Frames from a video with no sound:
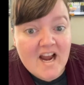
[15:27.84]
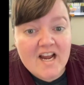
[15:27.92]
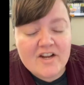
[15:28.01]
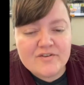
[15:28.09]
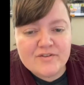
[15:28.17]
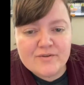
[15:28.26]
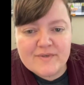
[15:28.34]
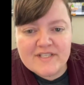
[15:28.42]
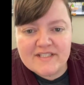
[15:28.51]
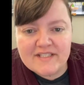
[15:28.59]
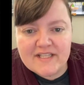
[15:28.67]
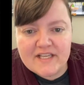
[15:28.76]
I also
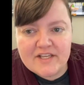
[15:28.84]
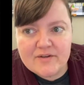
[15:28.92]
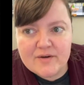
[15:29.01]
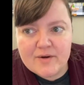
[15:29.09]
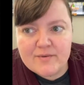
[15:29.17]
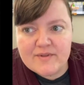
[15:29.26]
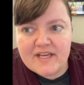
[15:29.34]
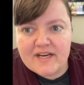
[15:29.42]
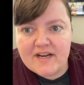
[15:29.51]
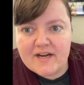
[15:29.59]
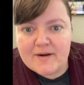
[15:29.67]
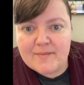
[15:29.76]
wanted to let you know that
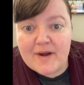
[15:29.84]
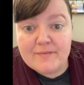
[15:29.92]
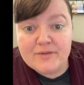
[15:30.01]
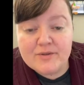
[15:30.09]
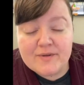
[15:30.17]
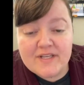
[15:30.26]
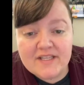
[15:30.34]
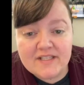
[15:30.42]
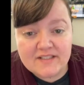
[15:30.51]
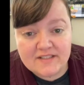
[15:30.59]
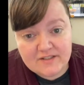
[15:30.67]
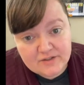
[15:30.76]
I'm doing this